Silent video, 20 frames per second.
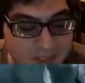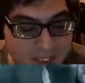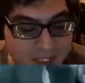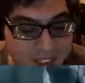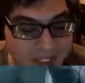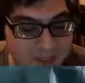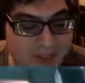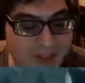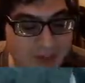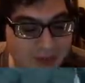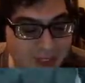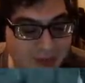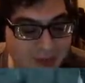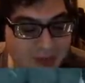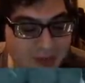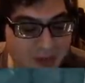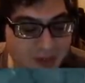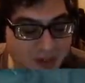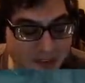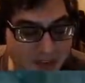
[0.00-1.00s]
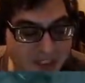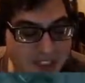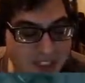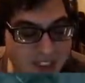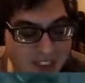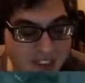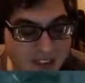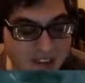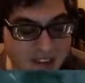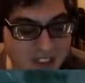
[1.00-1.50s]
Even if Mechwarrior is
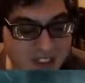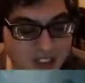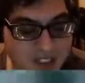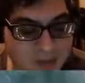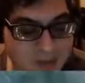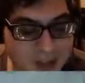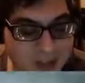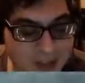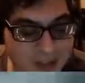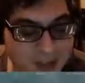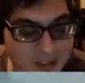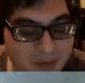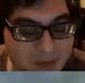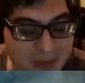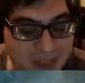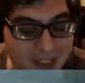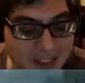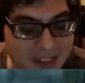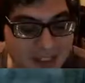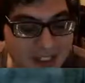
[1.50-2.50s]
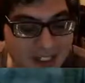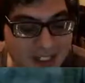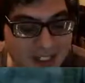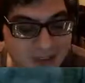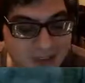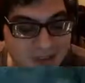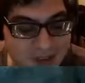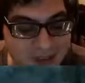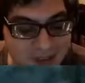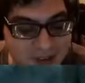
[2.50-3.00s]
technically a superior mech
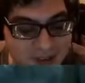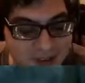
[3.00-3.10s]
game.